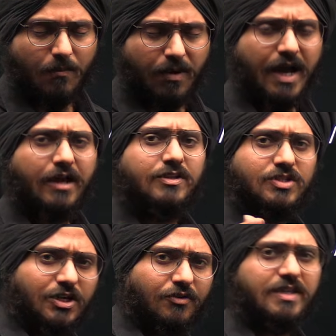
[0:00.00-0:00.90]
By
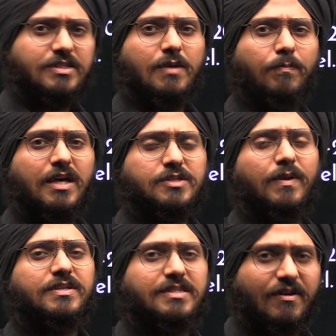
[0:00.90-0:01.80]
considering
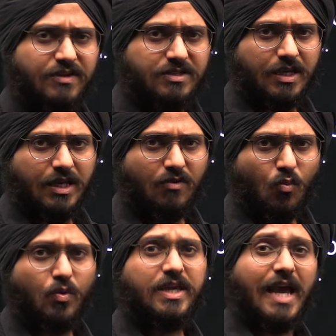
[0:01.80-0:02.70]
C++17,
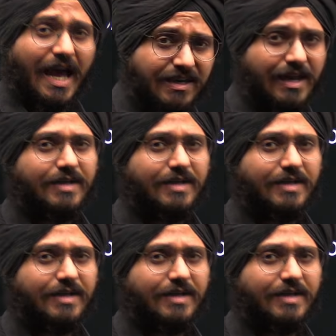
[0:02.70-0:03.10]
we can